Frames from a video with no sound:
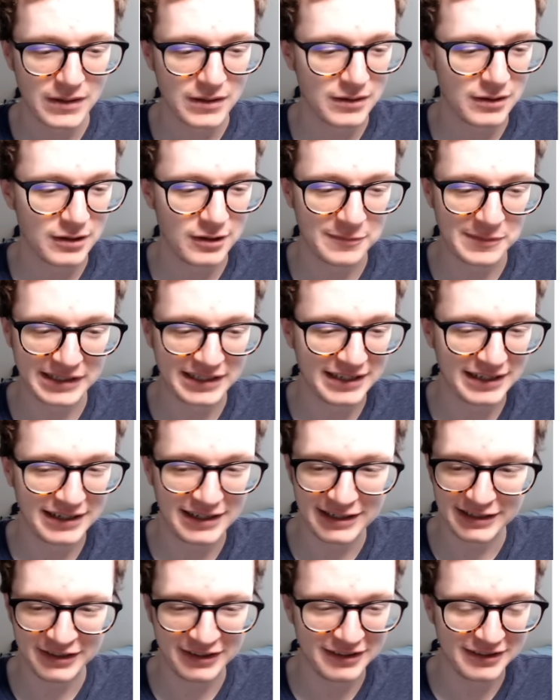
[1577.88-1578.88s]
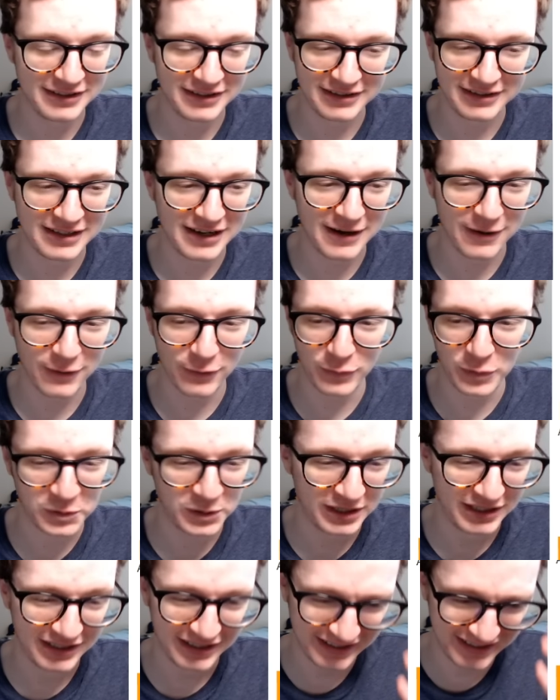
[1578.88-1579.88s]
Oh my gosh, this is terrible.
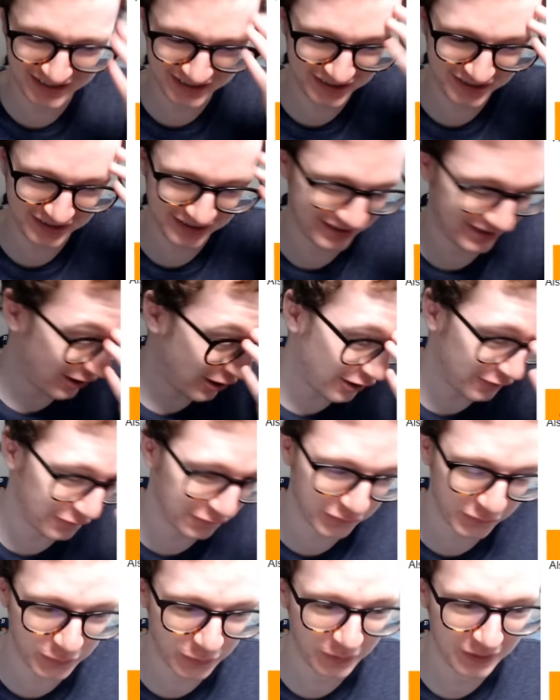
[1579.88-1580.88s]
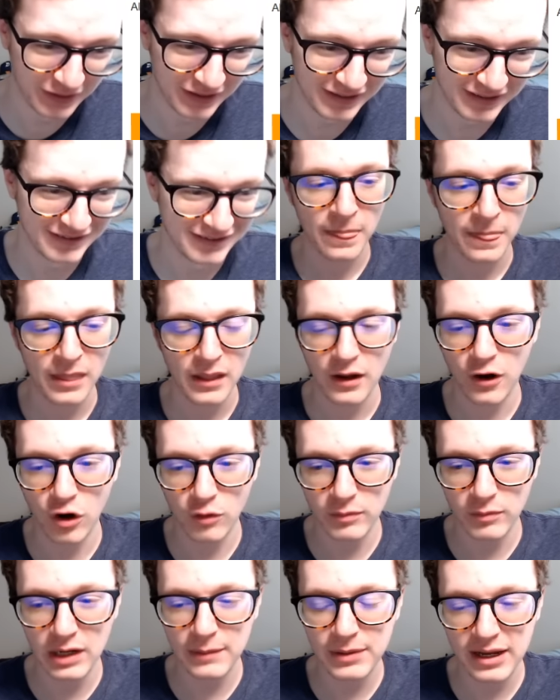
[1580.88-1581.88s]
This is just awful. Oh,
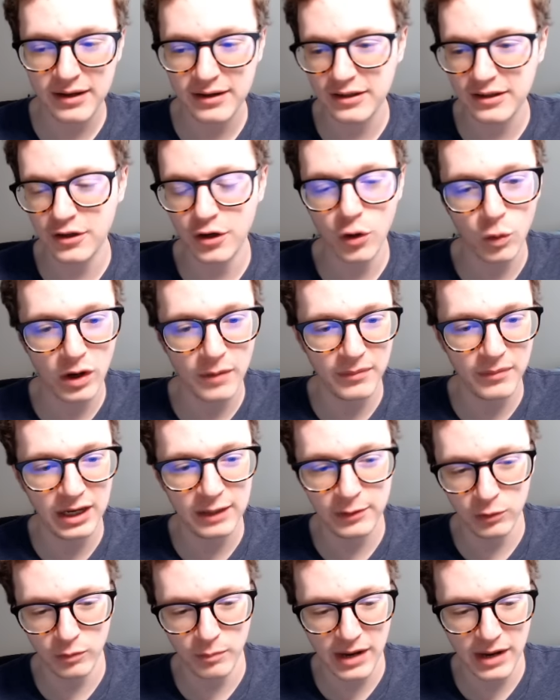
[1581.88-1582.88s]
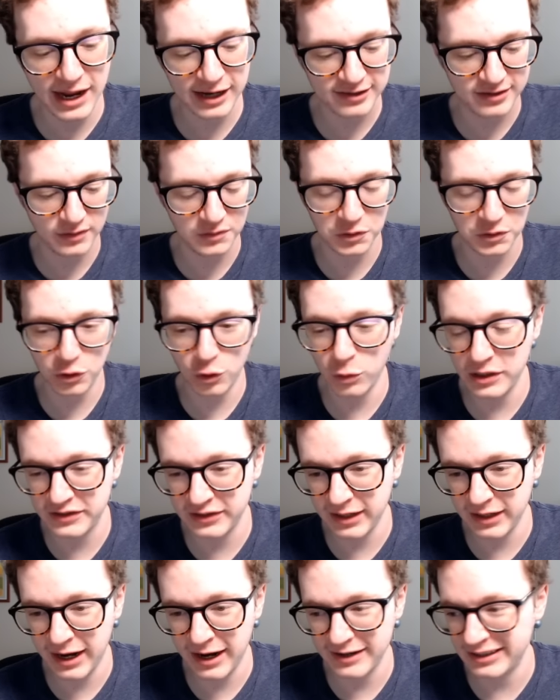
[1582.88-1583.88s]
maybe, you know what? Maybe when Max did the quiz,
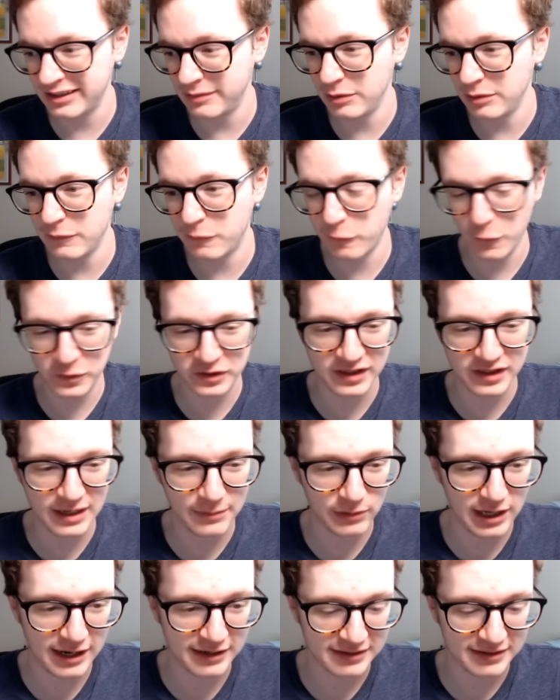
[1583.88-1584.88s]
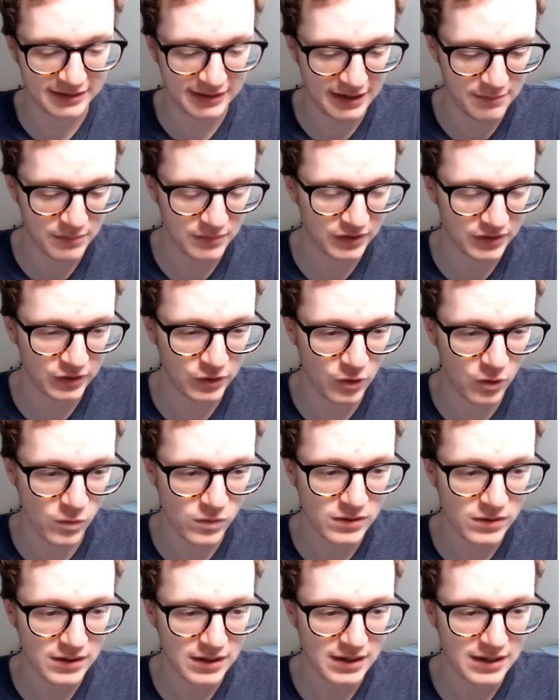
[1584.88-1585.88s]
it has to be first name, last name. So,
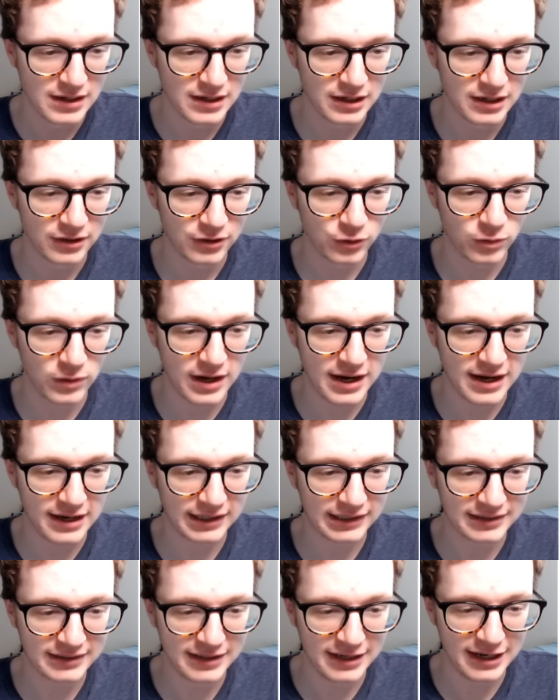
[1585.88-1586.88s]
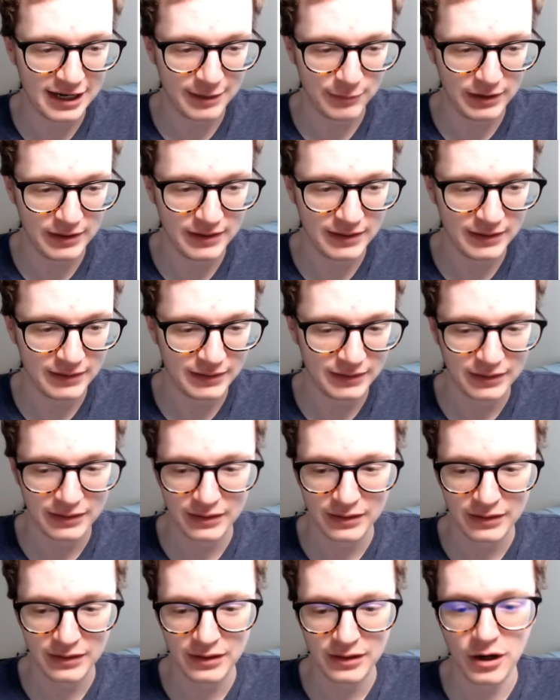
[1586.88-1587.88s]
Craig Stammen.
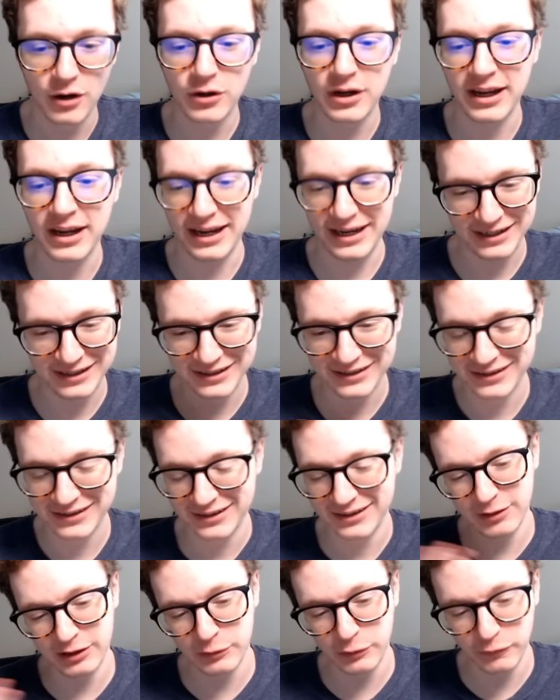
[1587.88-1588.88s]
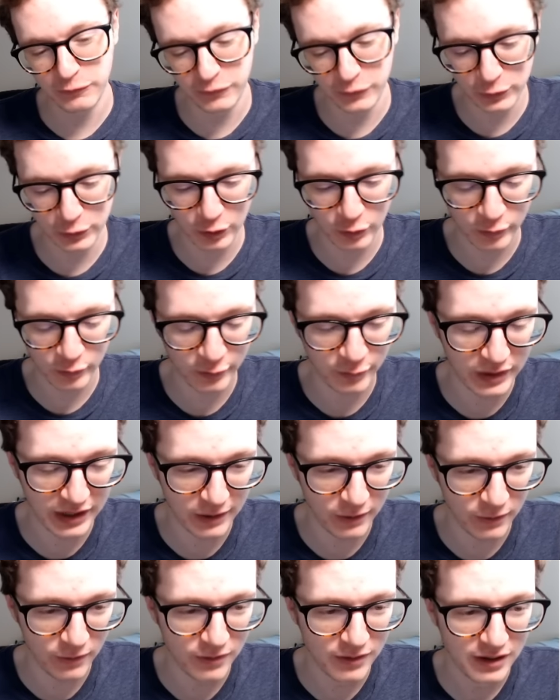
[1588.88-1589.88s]
Okay, it makes me feel a little bit
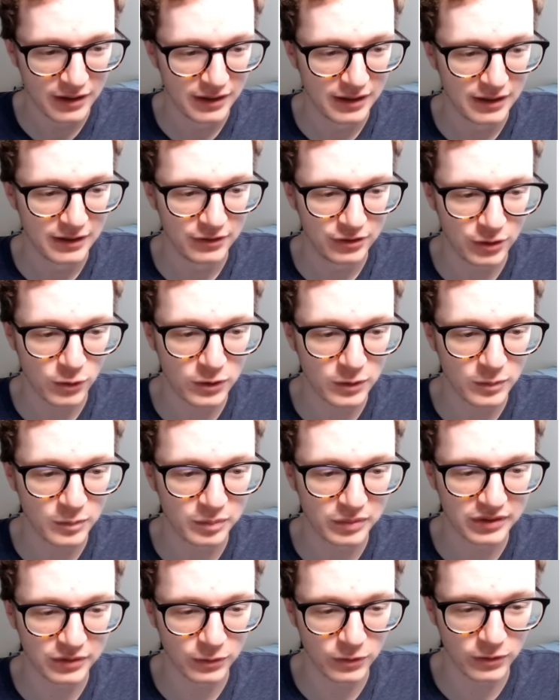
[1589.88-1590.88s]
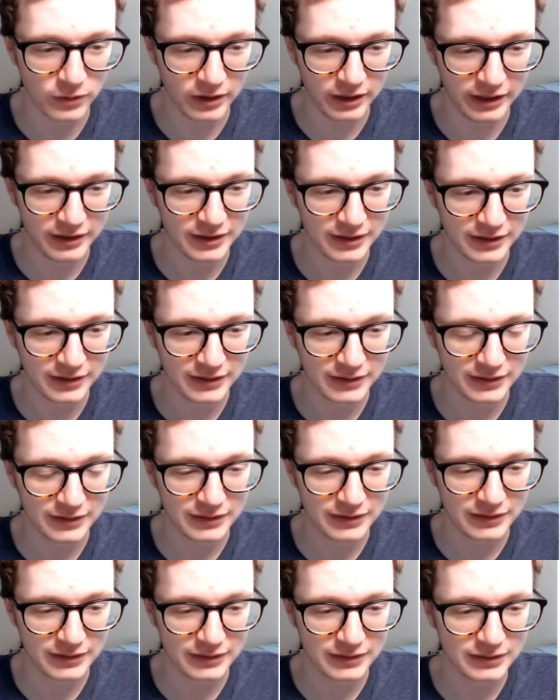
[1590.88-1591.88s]
better. Joakim Soria.
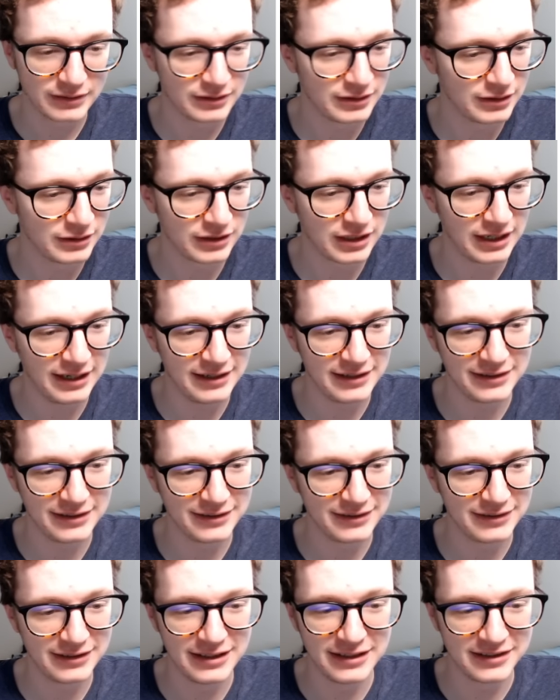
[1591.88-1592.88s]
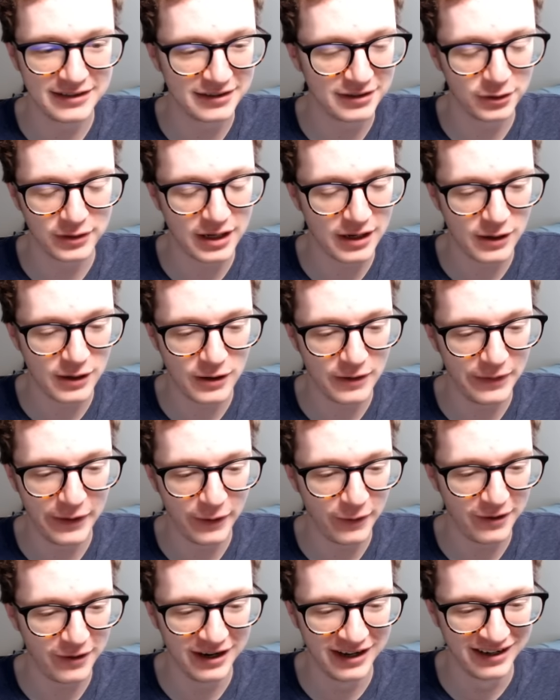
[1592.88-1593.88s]
Okay, he's still not on there.